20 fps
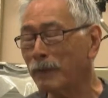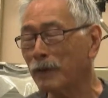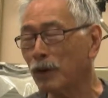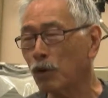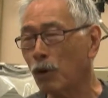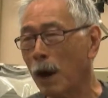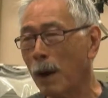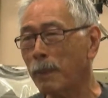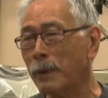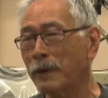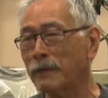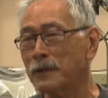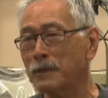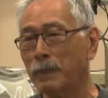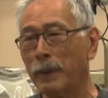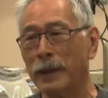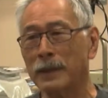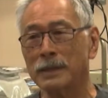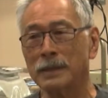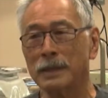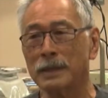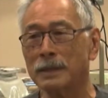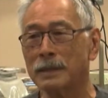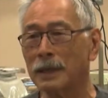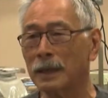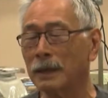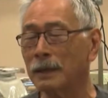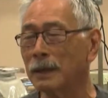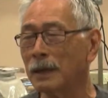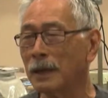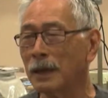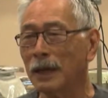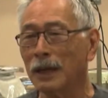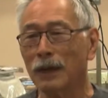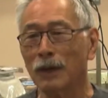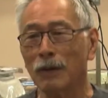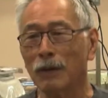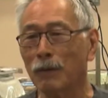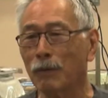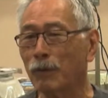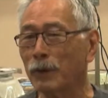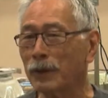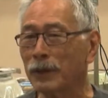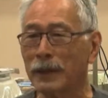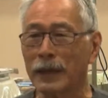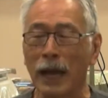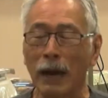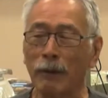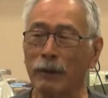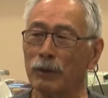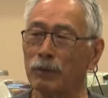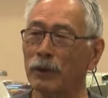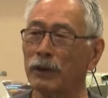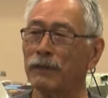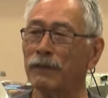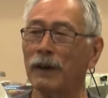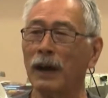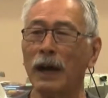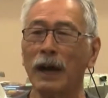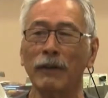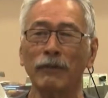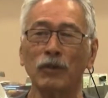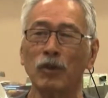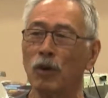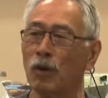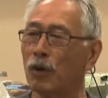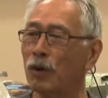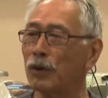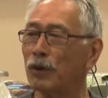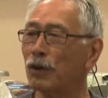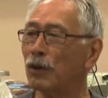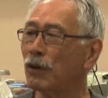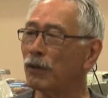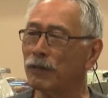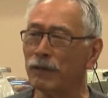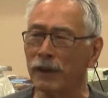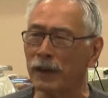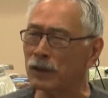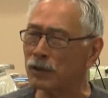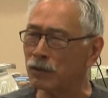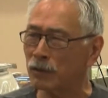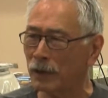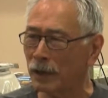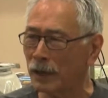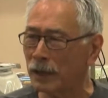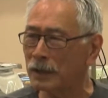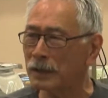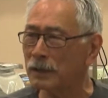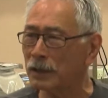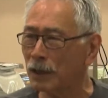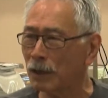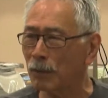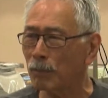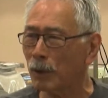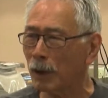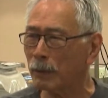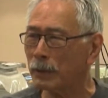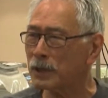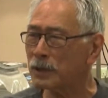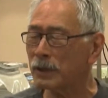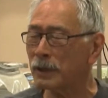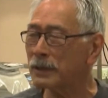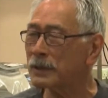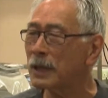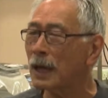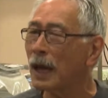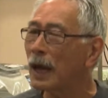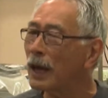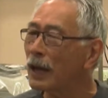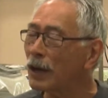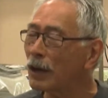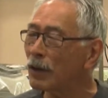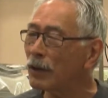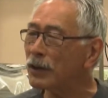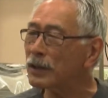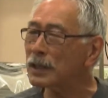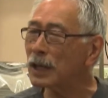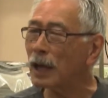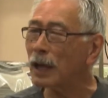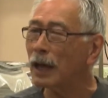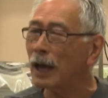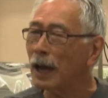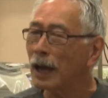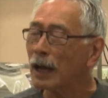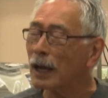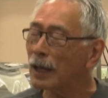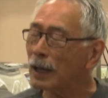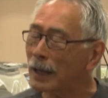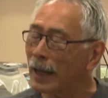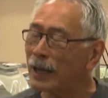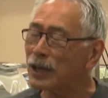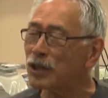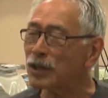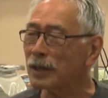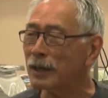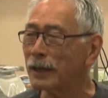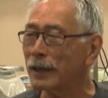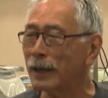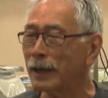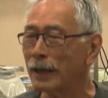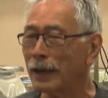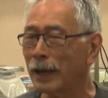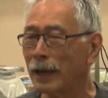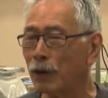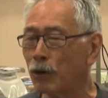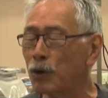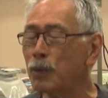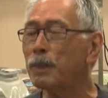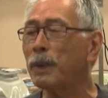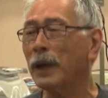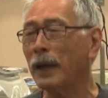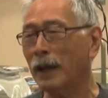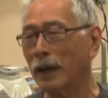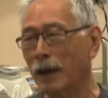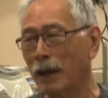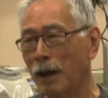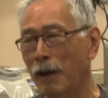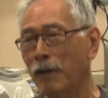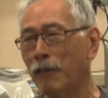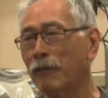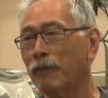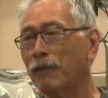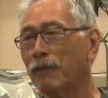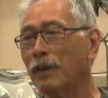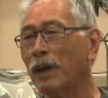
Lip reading: cooperative spaces, and with Gallery 25, Corridor, Fig Tree, and Broadway Studios. There's a collection and grouping of